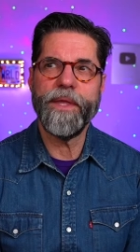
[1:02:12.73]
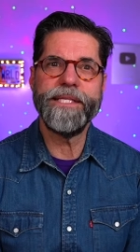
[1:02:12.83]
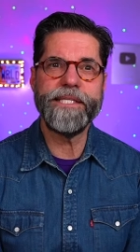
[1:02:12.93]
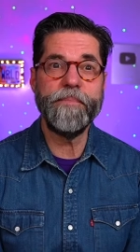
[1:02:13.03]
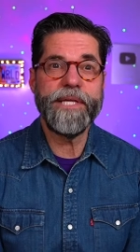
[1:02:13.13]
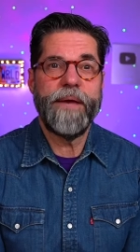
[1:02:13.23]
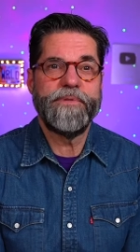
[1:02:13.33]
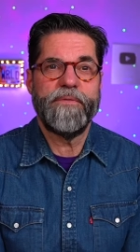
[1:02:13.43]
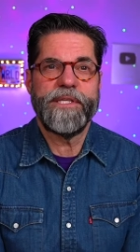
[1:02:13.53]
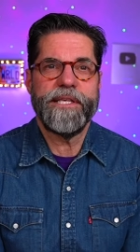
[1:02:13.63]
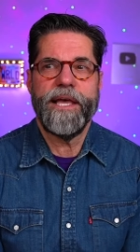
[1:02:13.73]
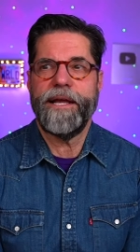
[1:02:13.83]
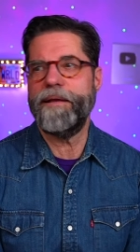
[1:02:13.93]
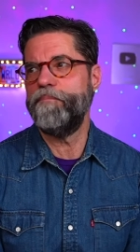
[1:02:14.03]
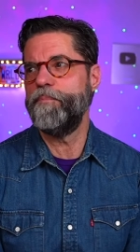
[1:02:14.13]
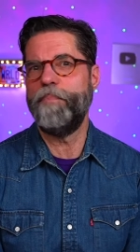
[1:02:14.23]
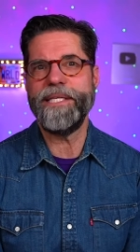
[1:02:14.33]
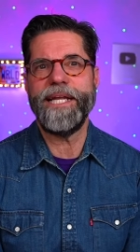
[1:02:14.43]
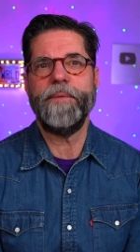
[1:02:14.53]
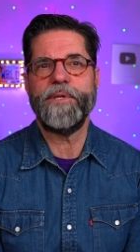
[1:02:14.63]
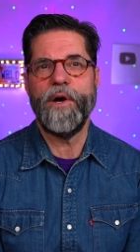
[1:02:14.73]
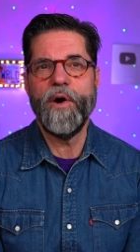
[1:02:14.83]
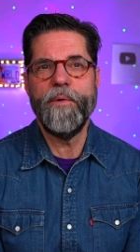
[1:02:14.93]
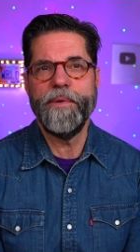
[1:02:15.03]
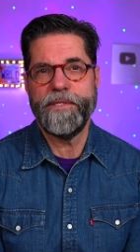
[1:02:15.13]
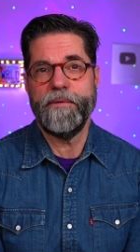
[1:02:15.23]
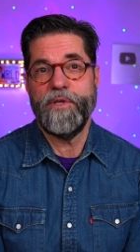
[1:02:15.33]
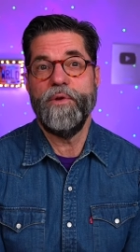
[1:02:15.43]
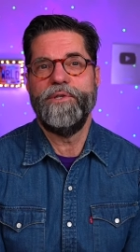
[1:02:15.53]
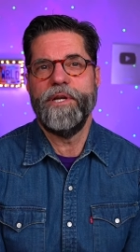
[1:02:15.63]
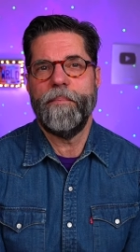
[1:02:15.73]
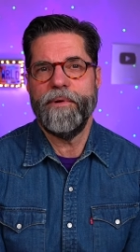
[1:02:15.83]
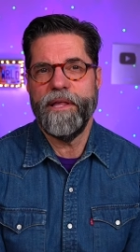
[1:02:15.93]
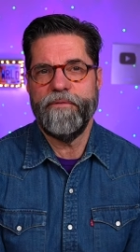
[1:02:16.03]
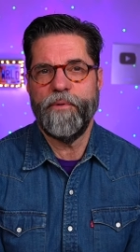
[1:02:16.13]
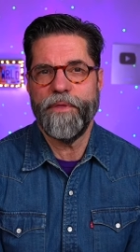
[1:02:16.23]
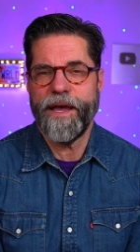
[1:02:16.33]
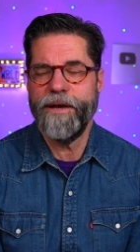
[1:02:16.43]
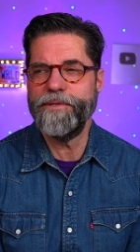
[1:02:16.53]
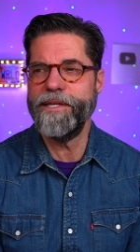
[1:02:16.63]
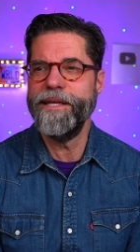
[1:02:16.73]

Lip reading: And sometimes if it's like best amps at home, it's a huge number, like 4,000,